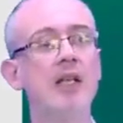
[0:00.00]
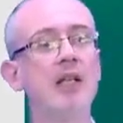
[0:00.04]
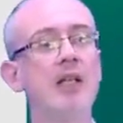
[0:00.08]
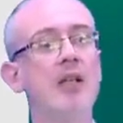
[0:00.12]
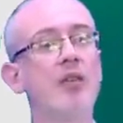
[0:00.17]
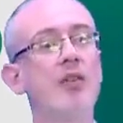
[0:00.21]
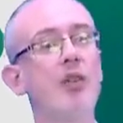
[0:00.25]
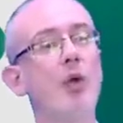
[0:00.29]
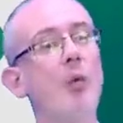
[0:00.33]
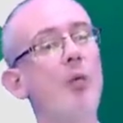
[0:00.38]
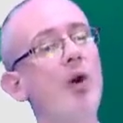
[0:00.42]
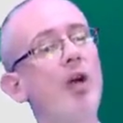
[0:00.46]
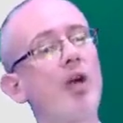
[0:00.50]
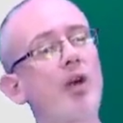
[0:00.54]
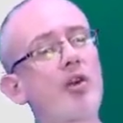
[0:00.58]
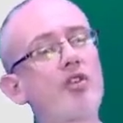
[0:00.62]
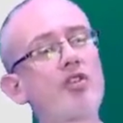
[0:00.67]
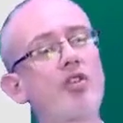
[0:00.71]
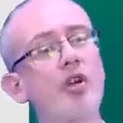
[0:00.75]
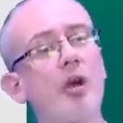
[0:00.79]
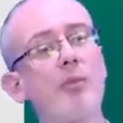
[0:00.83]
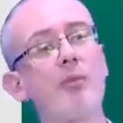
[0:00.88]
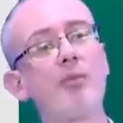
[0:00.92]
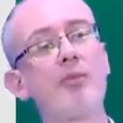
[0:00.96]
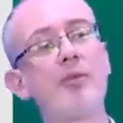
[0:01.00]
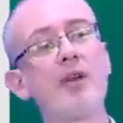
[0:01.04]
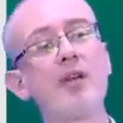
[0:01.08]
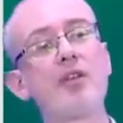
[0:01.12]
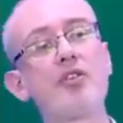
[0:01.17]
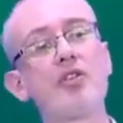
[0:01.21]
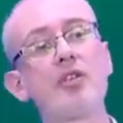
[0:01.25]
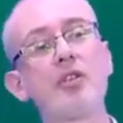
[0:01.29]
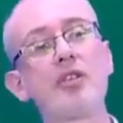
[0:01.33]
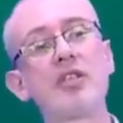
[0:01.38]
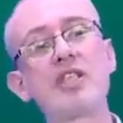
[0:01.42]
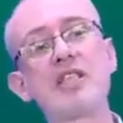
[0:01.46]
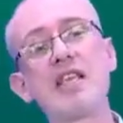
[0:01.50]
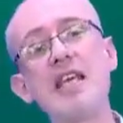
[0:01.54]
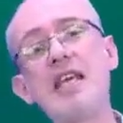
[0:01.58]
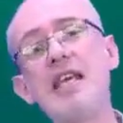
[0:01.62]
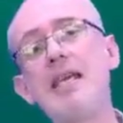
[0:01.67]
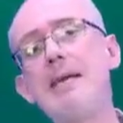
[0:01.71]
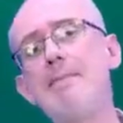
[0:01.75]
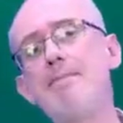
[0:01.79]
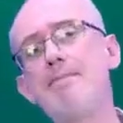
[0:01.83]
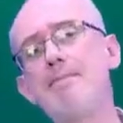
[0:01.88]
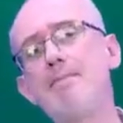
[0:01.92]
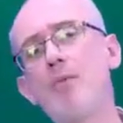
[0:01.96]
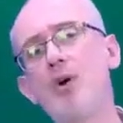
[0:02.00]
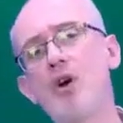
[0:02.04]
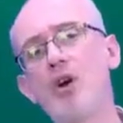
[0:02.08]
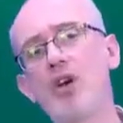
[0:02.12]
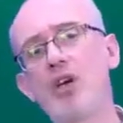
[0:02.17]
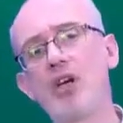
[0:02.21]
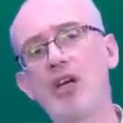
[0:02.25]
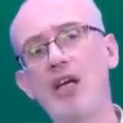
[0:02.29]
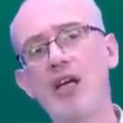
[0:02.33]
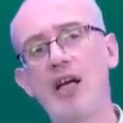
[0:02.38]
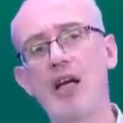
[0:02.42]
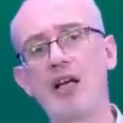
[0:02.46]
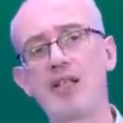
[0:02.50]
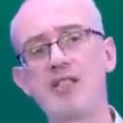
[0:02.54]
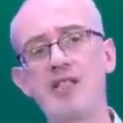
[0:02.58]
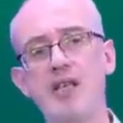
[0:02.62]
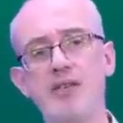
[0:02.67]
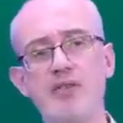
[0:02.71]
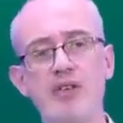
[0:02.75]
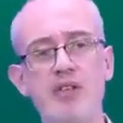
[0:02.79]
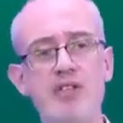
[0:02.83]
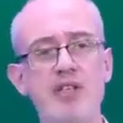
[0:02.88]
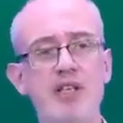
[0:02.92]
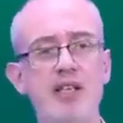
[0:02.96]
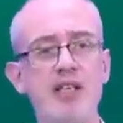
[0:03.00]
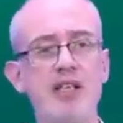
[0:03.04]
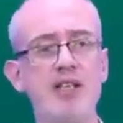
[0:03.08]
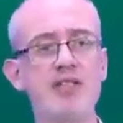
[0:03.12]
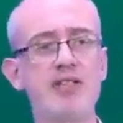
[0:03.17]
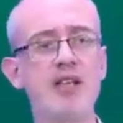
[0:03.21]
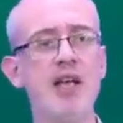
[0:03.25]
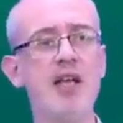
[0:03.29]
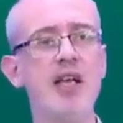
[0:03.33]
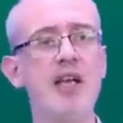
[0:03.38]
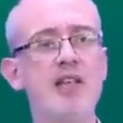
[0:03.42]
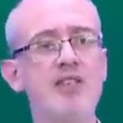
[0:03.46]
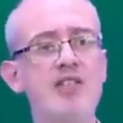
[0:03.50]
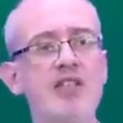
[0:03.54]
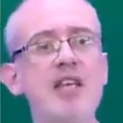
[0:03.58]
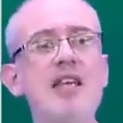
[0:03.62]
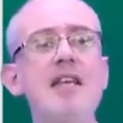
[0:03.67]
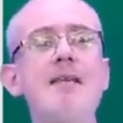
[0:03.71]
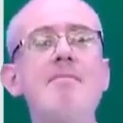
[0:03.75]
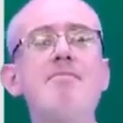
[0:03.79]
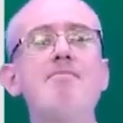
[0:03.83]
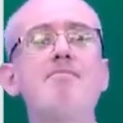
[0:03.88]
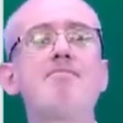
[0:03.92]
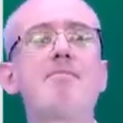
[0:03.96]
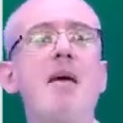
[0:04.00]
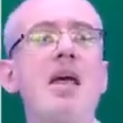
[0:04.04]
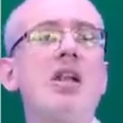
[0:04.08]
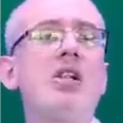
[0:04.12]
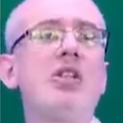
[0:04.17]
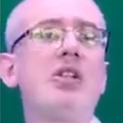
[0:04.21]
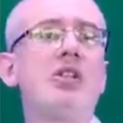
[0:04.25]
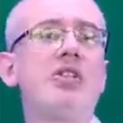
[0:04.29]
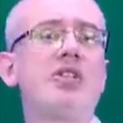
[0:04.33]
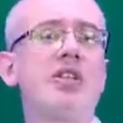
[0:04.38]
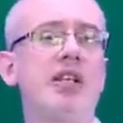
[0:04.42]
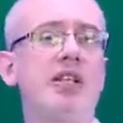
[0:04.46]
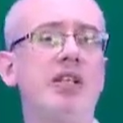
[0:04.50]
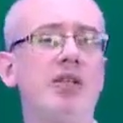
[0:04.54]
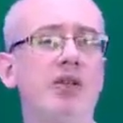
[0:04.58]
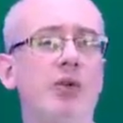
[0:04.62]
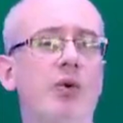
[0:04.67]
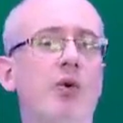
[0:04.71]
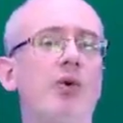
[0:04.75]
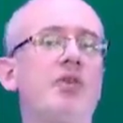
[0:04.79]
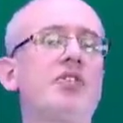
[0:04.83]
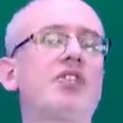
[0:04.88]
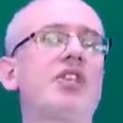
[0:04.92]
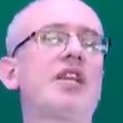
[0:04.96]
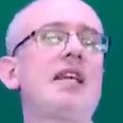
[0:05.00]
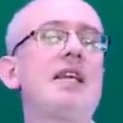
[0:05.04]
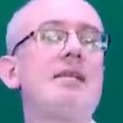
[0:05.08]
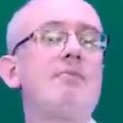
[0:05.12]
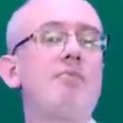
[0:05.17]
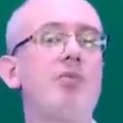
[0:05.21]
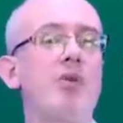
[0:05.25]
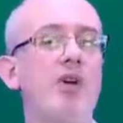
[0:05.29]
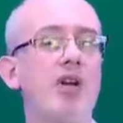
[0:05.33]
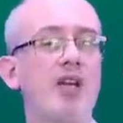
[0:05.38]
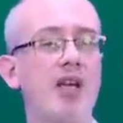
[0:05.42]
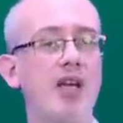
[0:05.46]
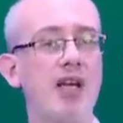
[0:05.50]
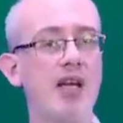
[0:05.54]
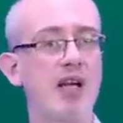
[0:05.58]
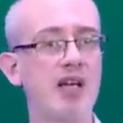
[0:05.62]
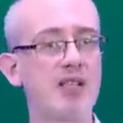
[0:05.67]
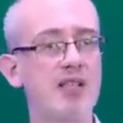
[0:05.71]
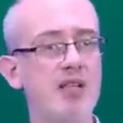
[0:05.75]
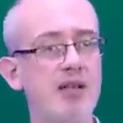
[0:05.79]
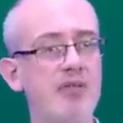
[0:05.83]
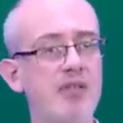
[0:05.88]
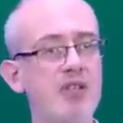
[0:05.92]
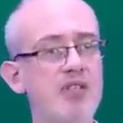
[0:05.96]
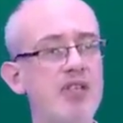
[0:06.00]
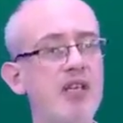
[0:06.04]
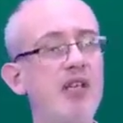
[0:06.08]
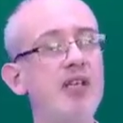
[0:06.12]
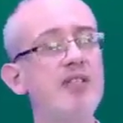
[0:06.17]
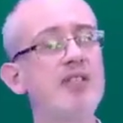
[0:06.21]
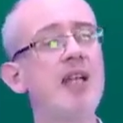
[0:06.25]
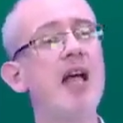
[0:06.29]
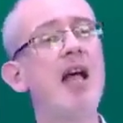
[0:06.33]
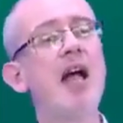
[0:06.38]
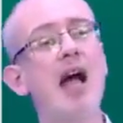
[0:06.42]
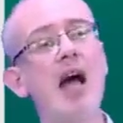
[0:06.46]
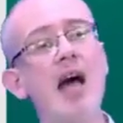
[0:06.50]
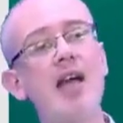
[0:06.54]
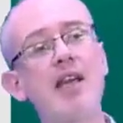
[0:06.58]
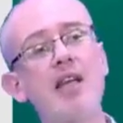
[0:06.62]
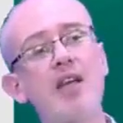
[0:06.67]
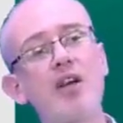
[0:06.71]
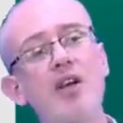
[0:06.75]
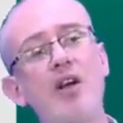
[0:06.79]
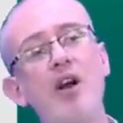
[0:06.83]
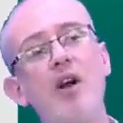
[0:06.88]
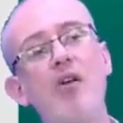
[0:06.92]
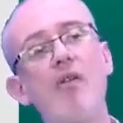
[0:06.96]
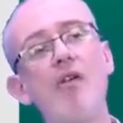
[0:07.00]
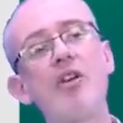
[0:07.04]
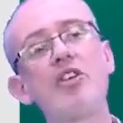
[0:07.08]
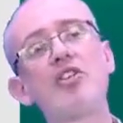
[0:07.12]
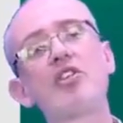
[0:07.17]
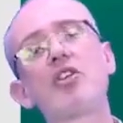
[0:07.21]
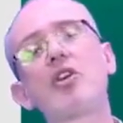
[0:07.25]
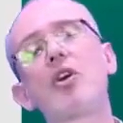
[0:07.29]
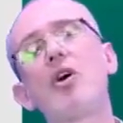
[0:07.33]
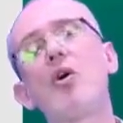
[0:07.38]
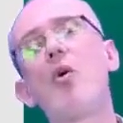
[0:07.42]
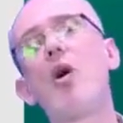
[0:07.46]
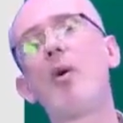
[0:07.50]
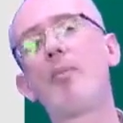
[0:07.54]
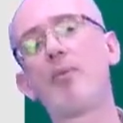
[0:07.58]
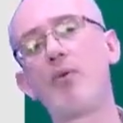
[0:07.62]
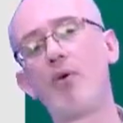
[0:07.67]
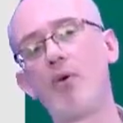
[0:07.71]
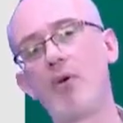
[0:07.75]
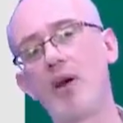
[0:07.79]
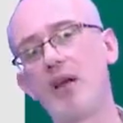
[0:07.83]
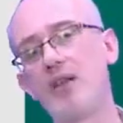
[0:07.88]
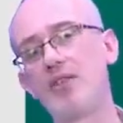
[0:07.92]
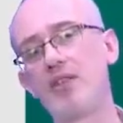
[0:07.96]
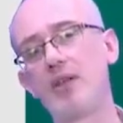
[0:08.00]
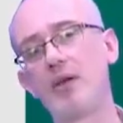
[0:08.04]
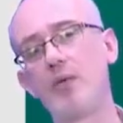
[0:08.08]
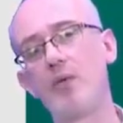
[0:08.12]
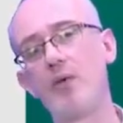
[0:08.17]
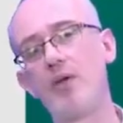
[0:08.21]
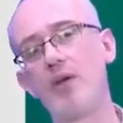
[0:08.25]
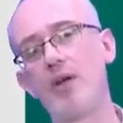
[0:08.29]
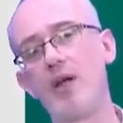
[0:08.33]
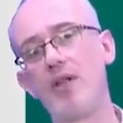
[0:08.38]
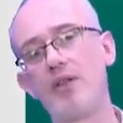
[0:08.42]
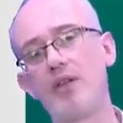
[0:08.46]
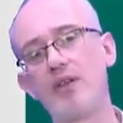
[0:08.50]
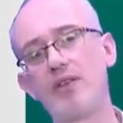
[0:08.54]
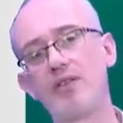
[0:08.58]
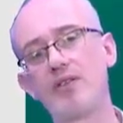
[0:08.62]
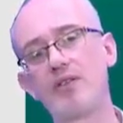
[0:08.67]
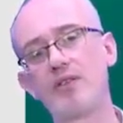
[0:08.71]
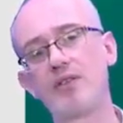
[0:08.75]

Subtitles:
The workshop featured team-working activities, team building or team-working activities, and encouraged cooperating with others.